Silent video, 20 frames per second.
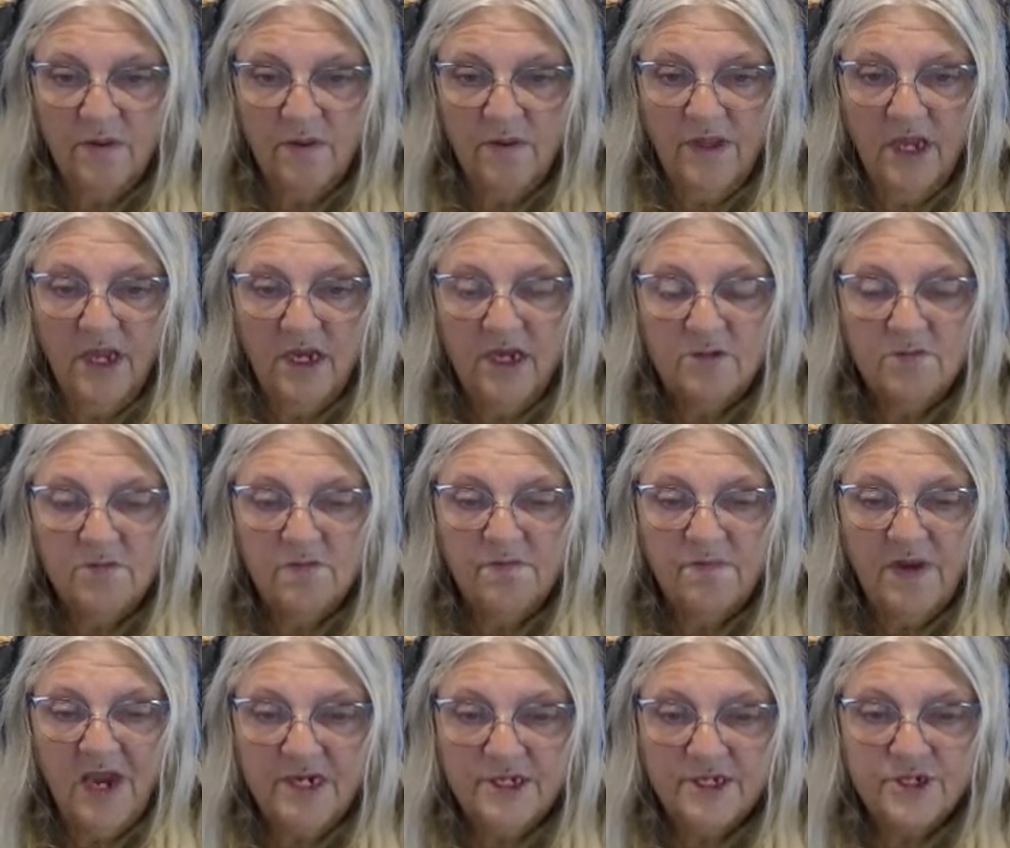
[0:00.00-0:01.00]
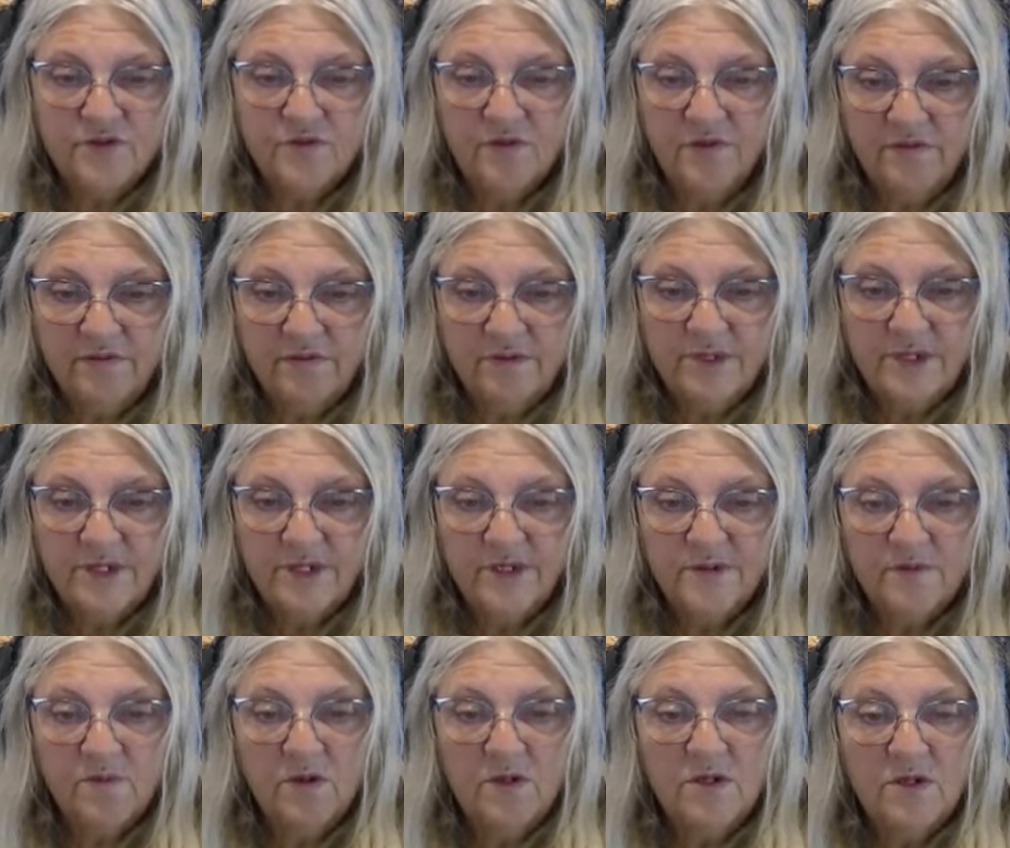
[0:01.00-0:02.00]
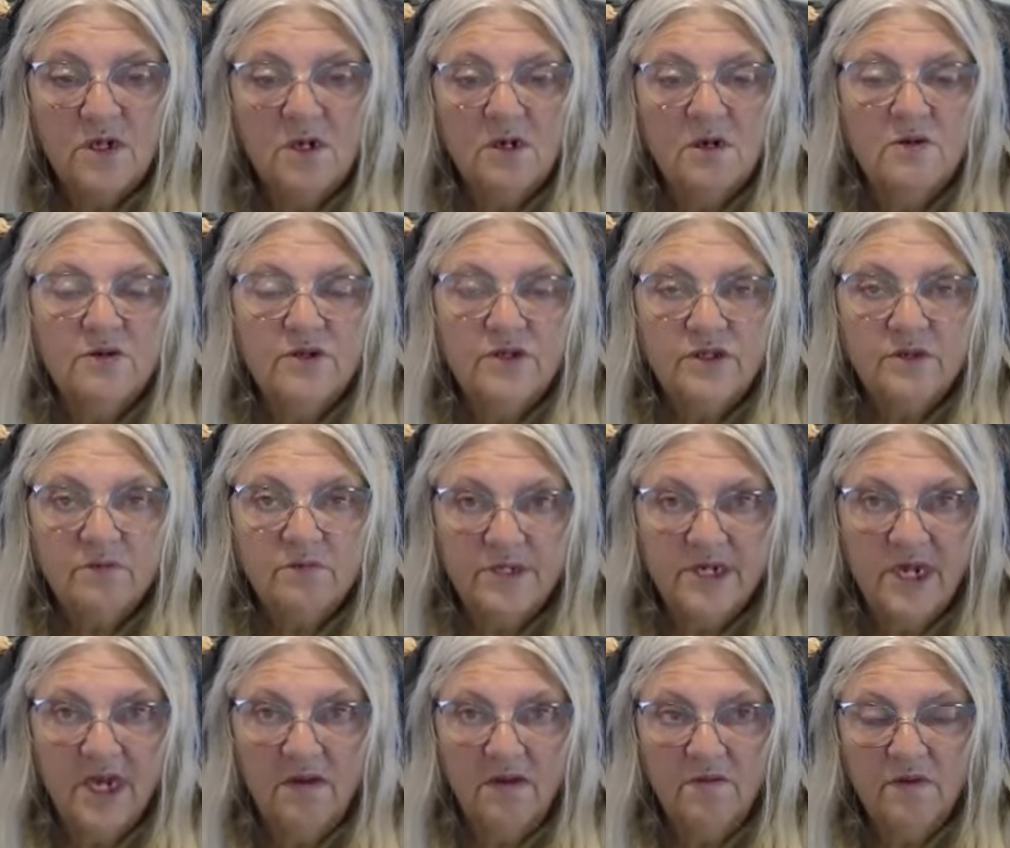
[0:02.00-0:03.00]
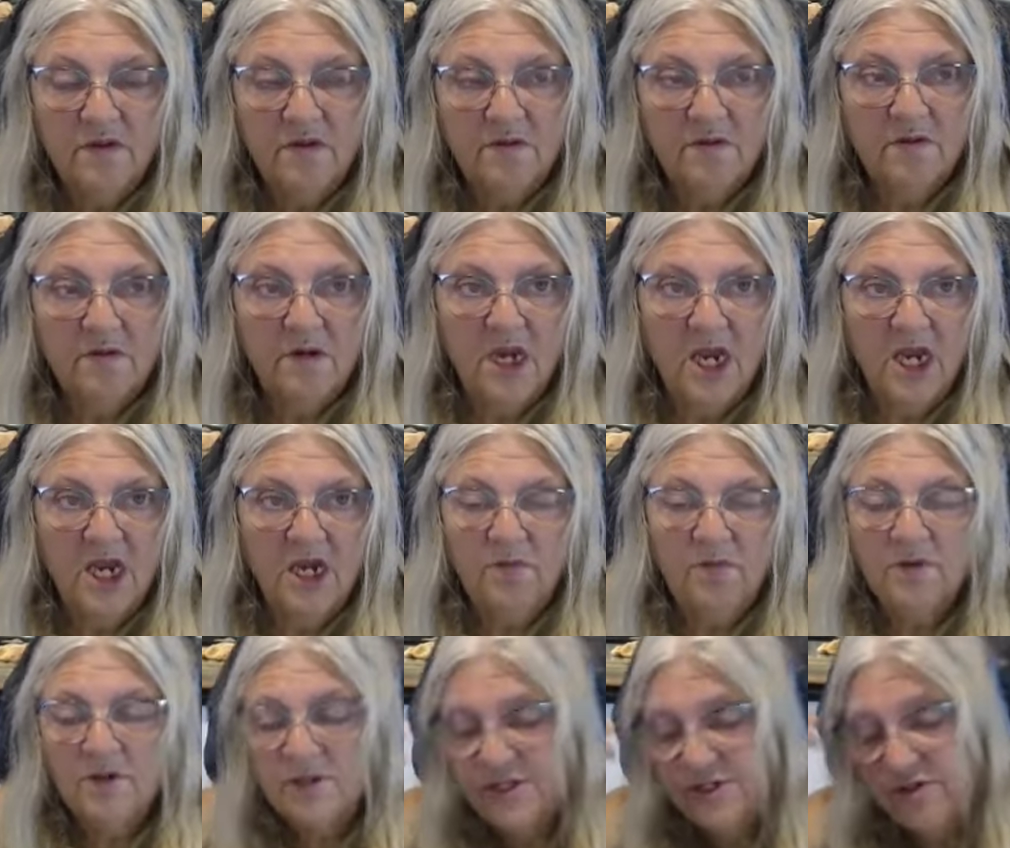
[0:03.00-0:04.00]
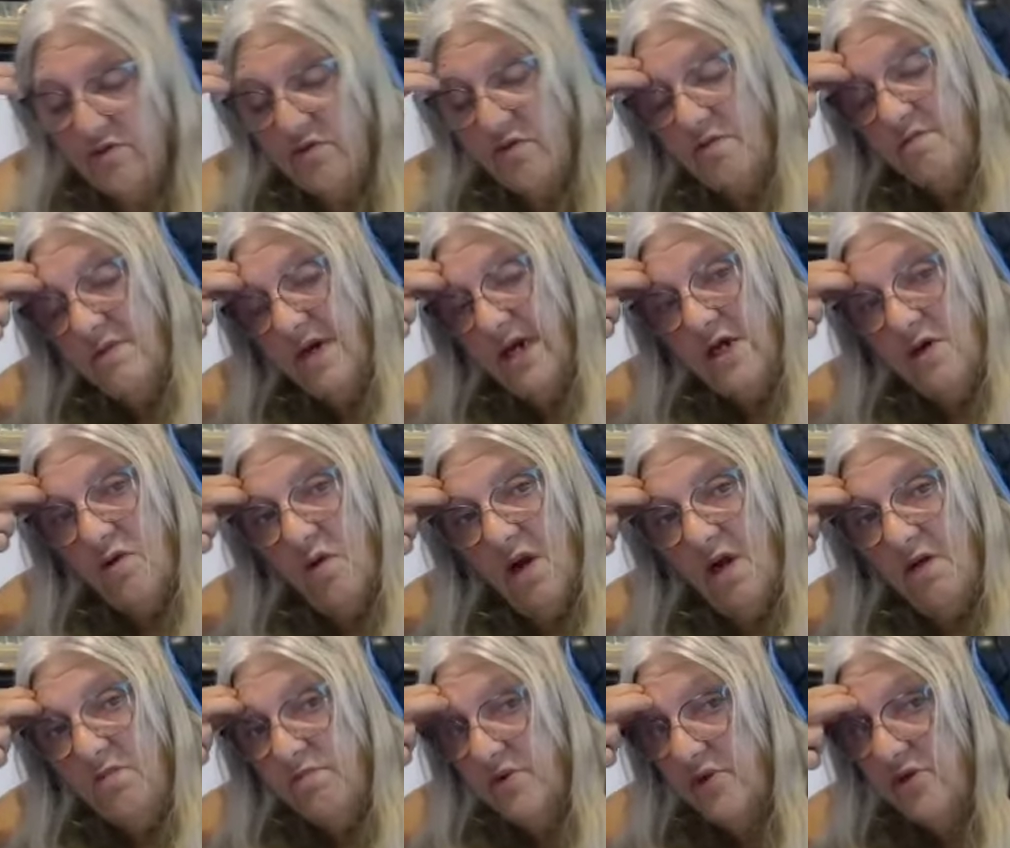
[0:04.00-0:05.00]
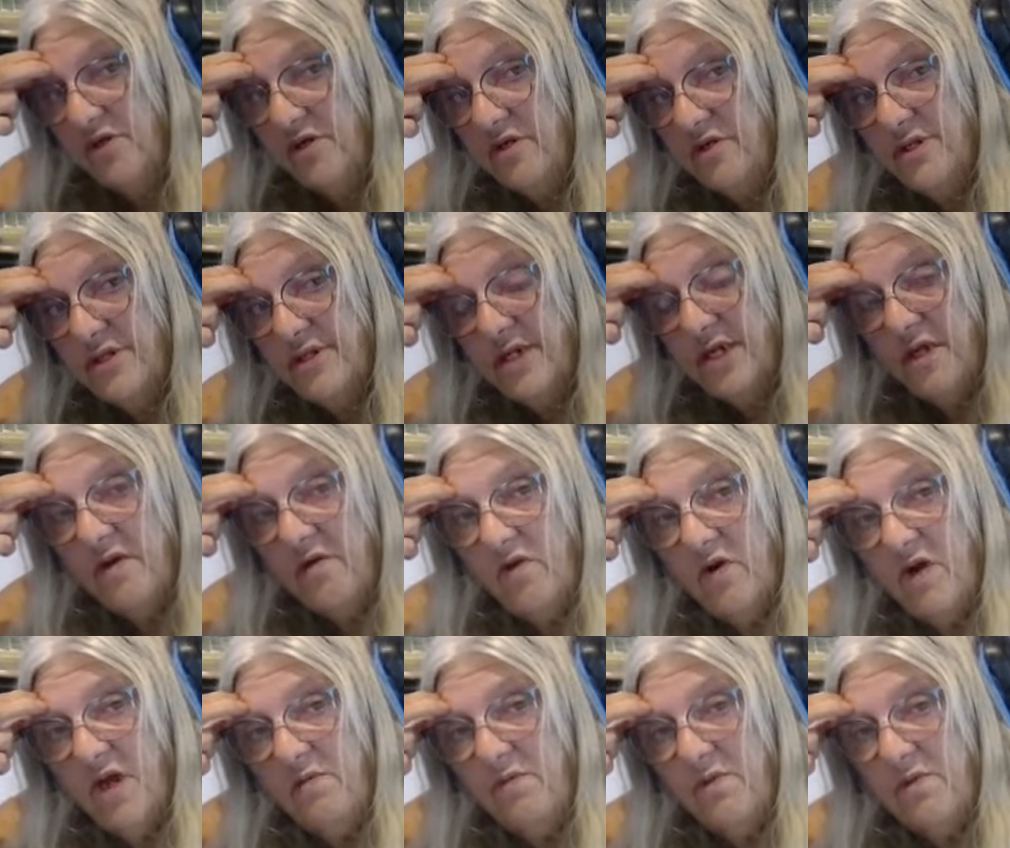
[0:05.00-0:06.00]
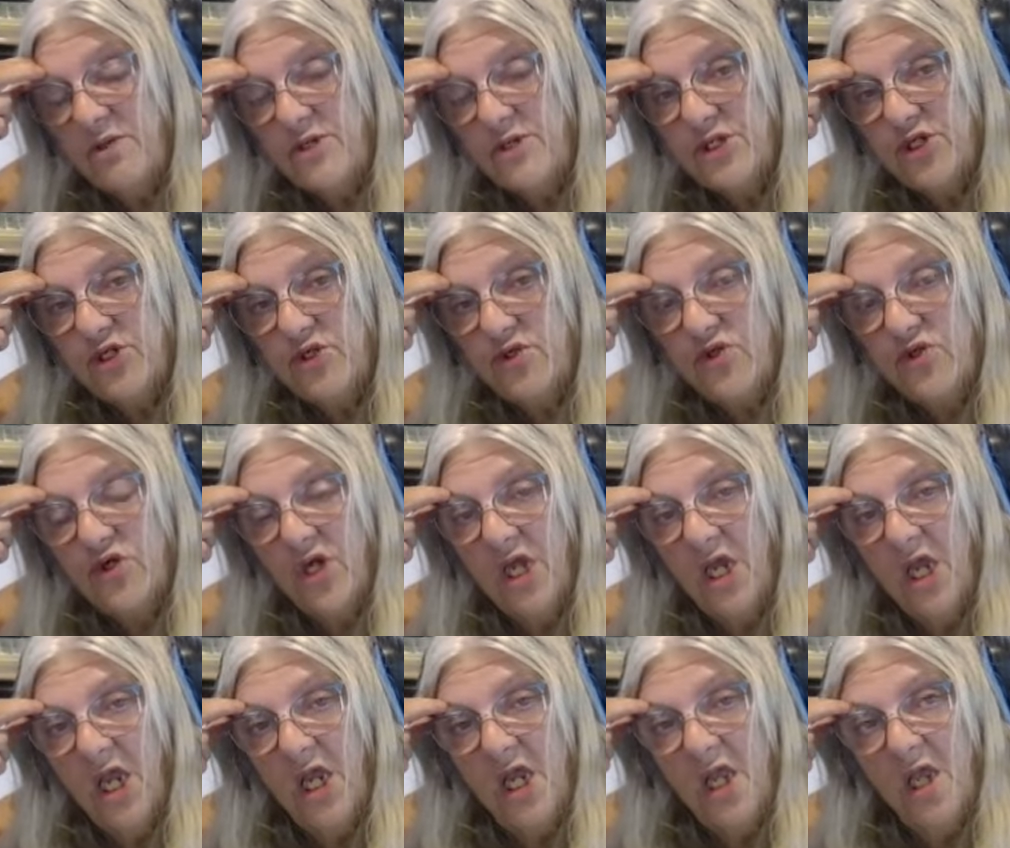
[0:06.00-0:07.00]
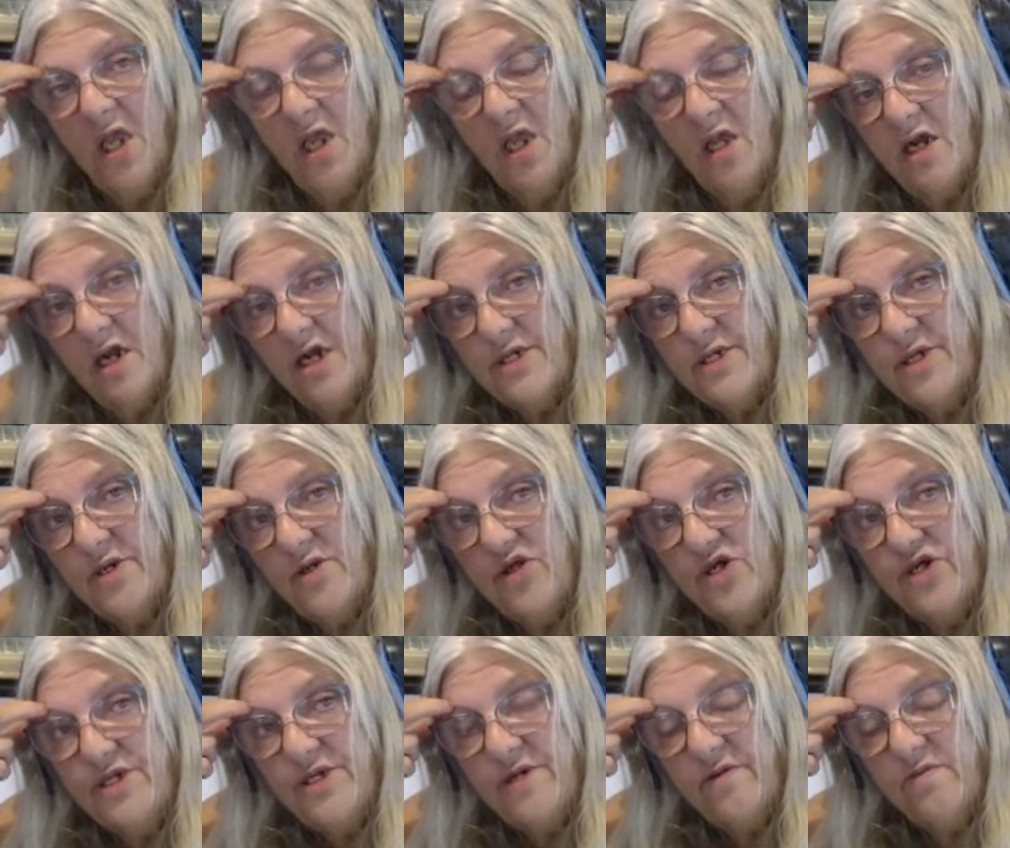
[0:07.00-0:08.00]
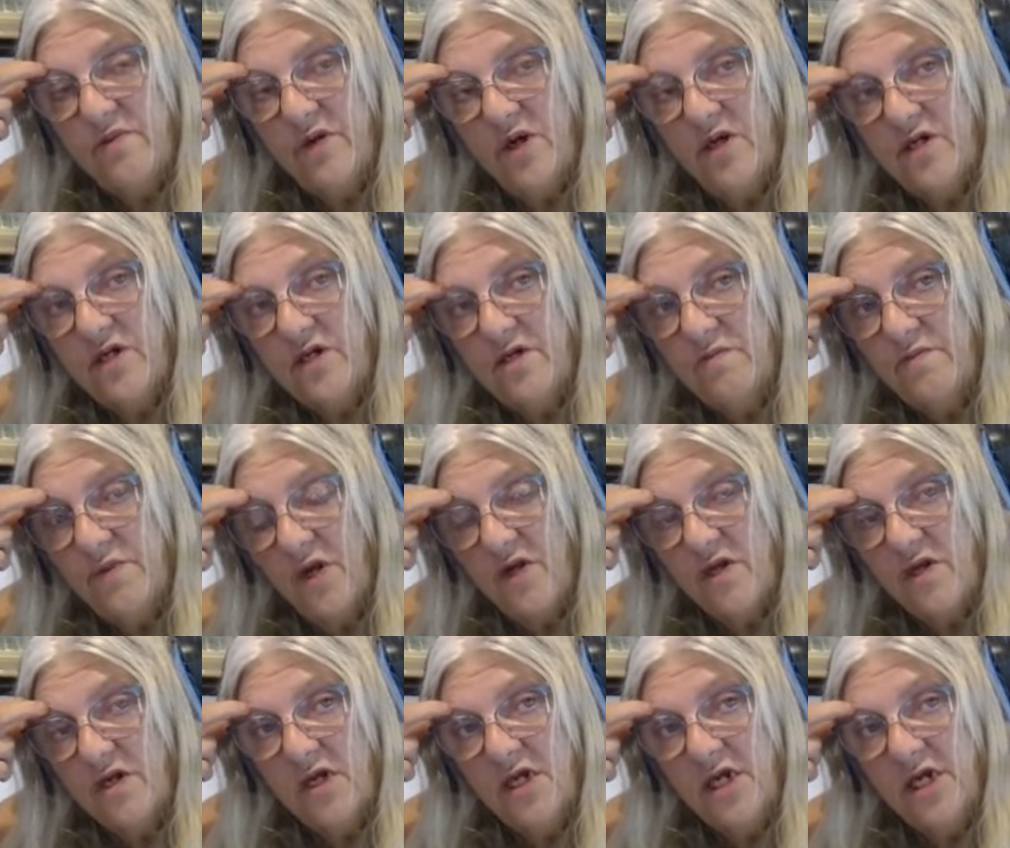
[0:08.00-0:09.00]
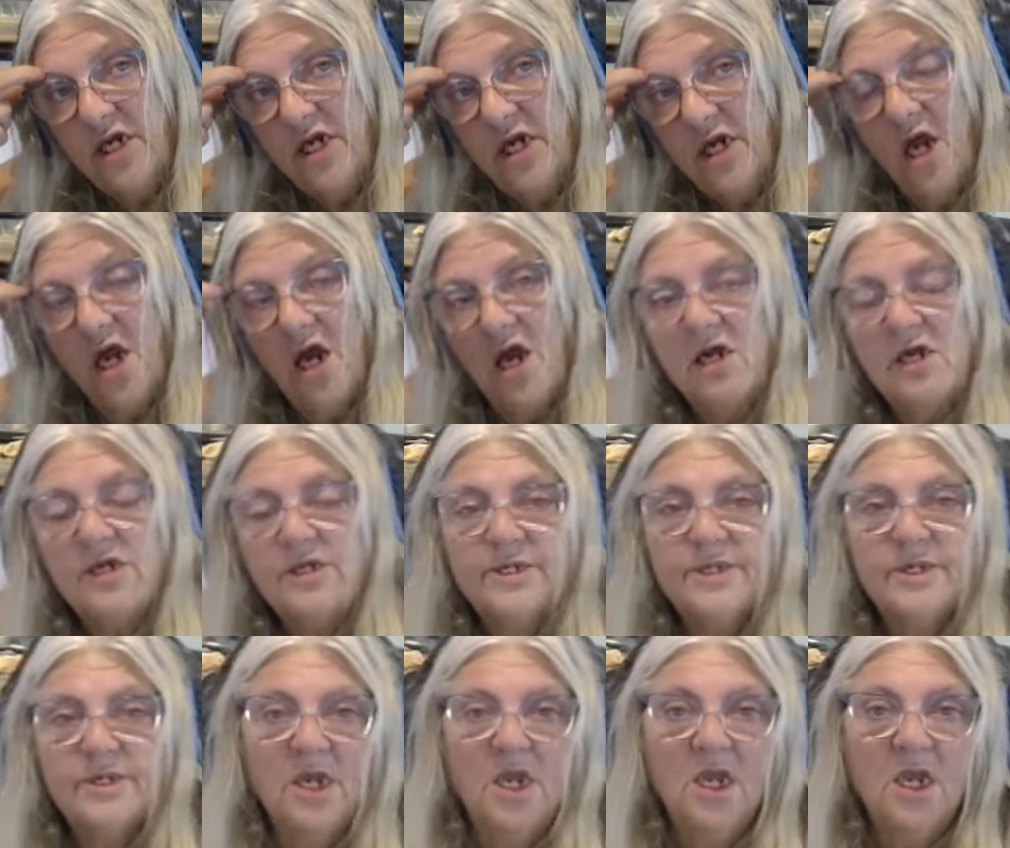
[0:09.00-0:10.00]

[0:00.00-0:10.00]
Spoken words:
their past grievances weren't holding them down. They were able to remain quite buoyant and they were able to, and I saw this symbolically as